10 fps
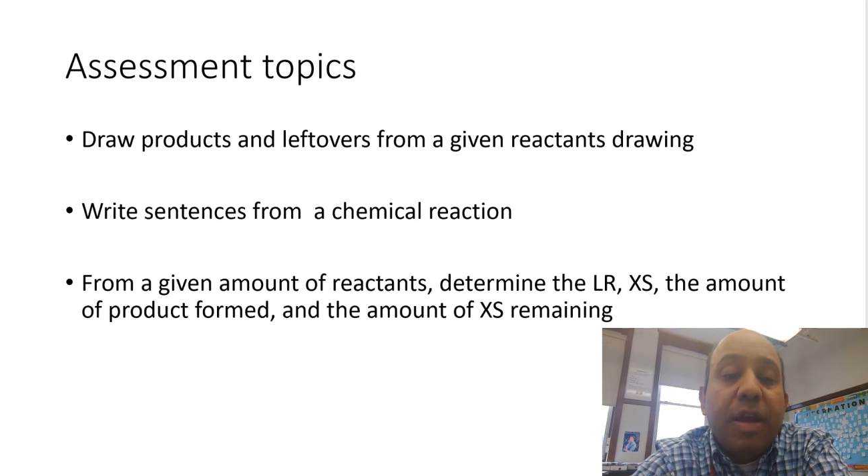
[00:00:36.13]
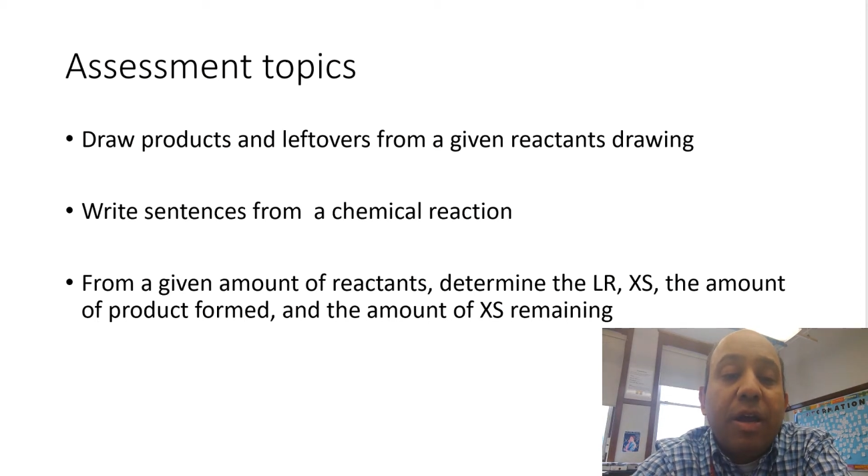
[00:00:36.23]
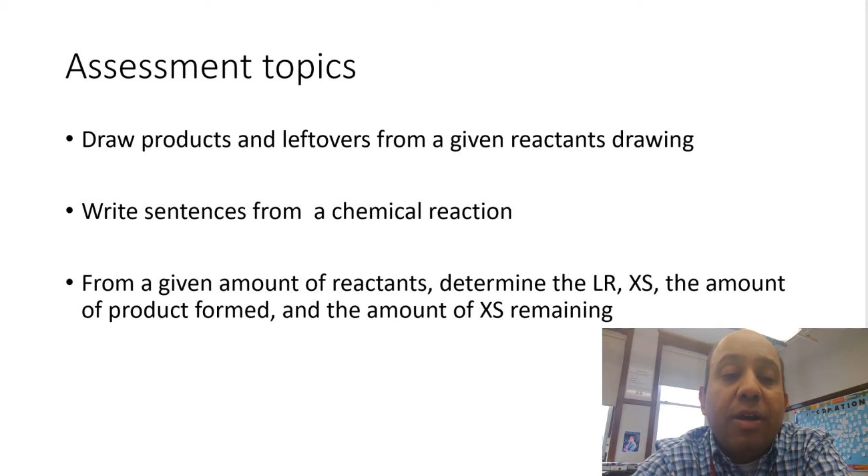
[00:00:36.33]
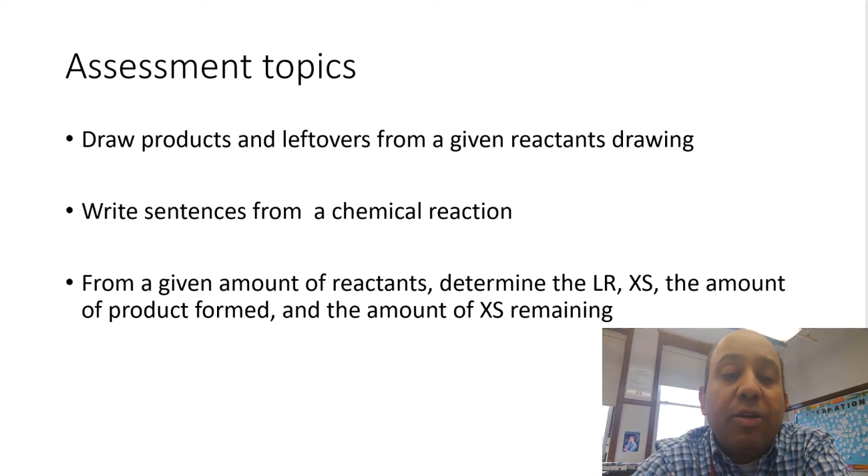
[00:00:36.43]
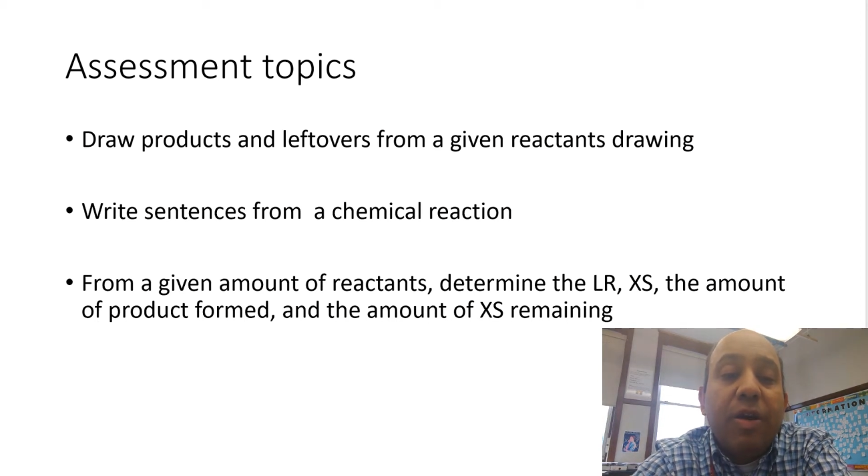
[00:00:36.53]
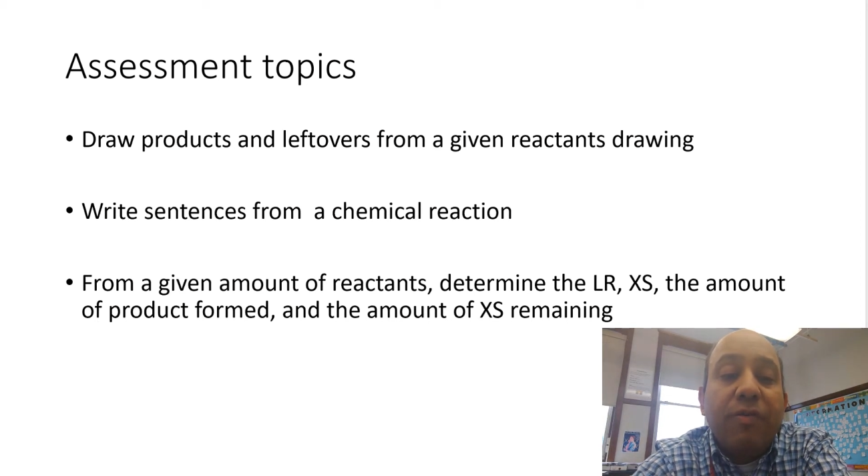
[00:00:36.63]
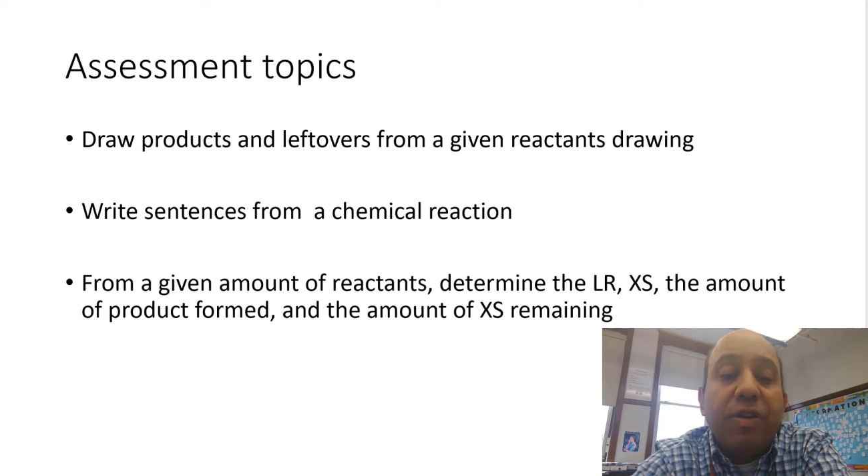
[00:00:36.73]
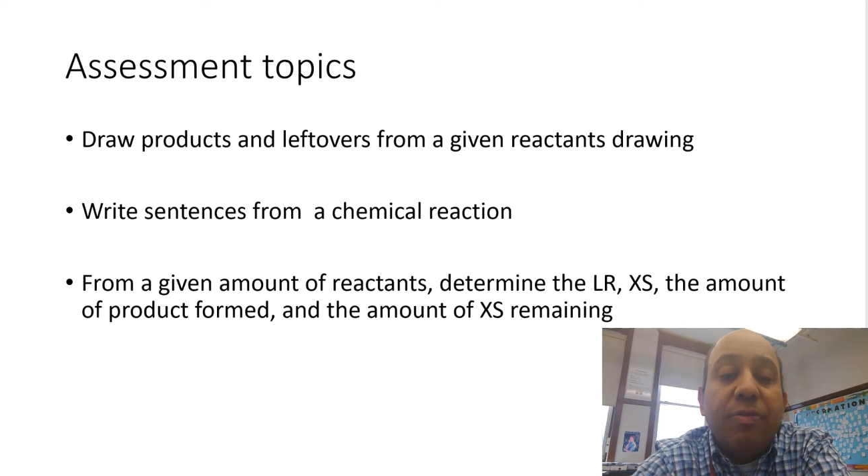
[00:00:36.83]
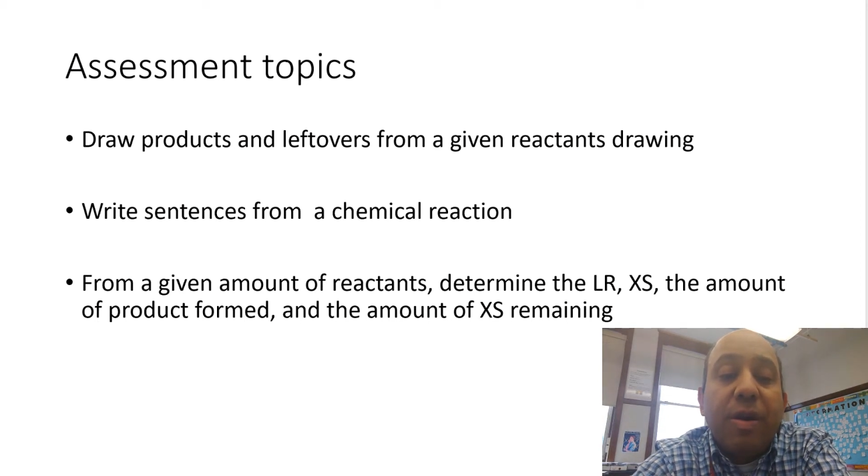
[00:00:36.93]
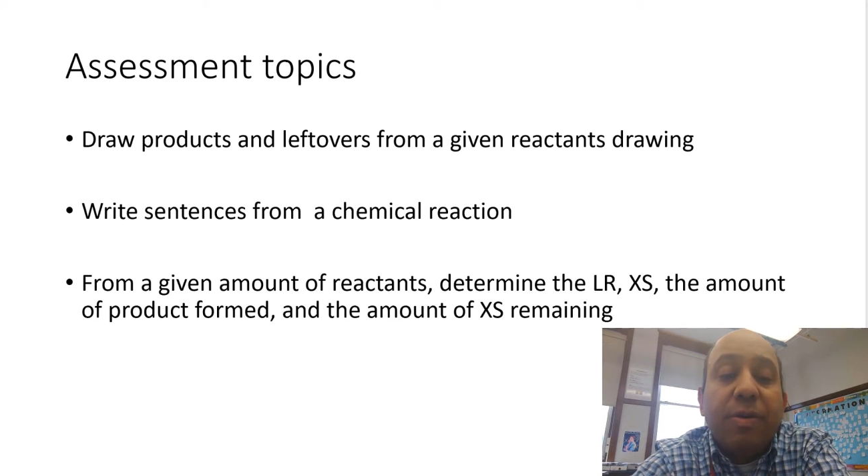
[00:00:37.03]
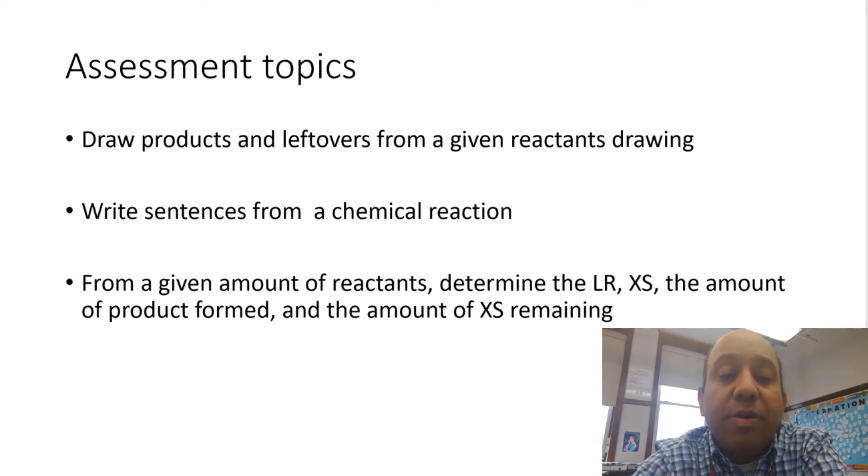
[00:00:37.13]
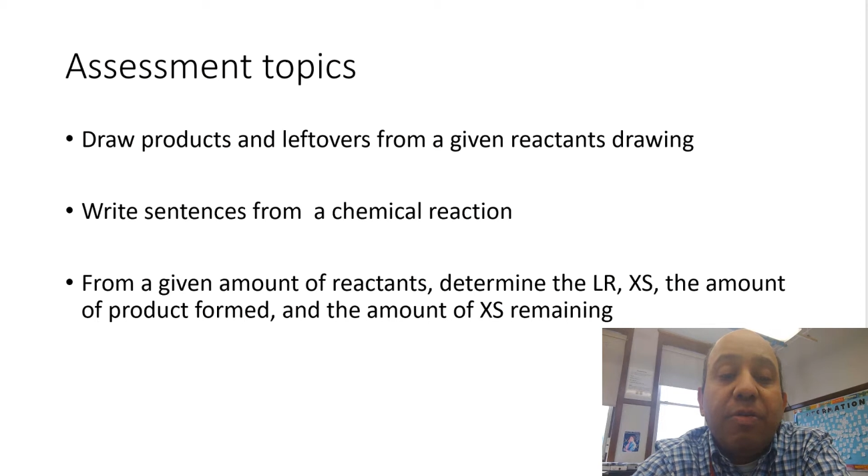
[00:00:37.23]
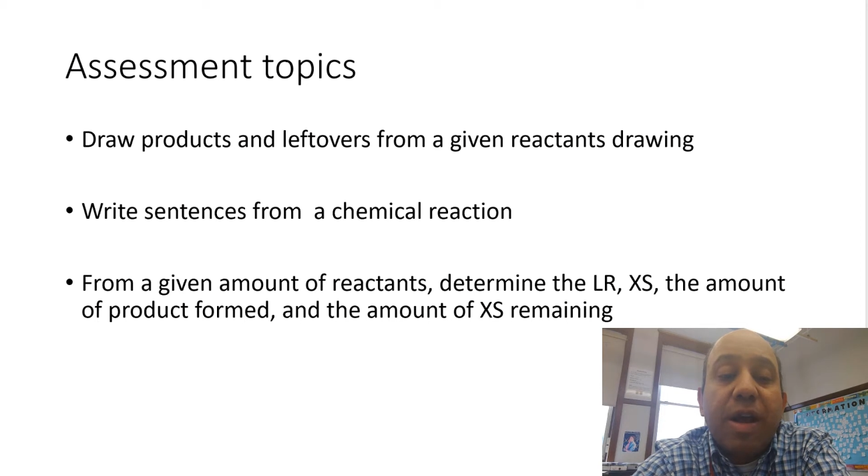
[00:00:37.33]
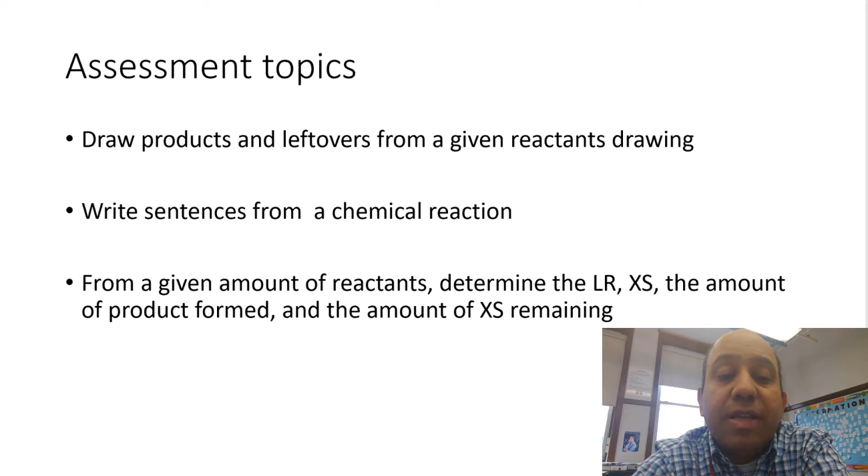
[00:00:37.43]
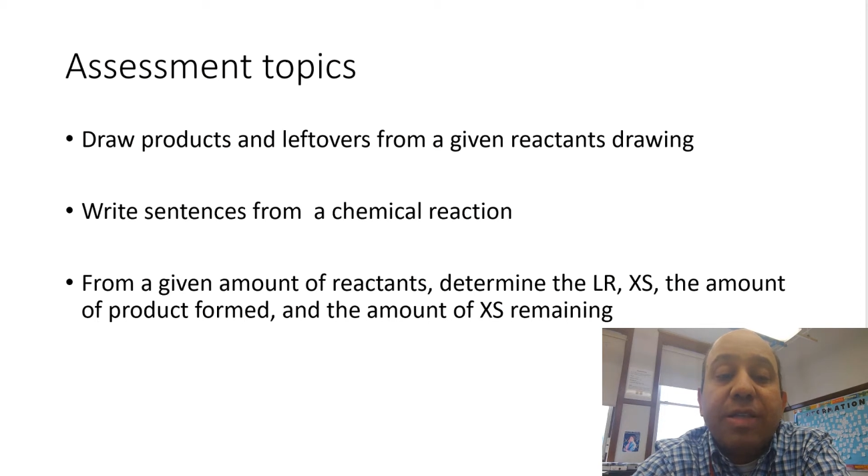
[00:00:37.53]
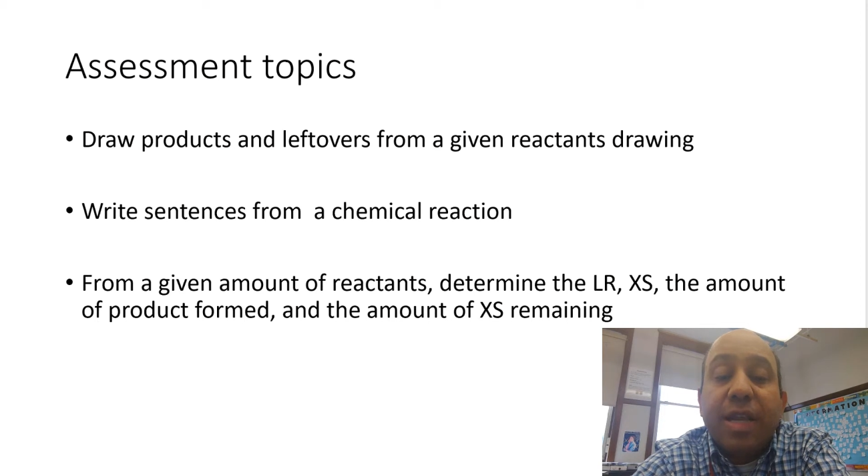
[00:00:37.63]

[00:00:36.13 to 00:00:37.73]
You have to be able to write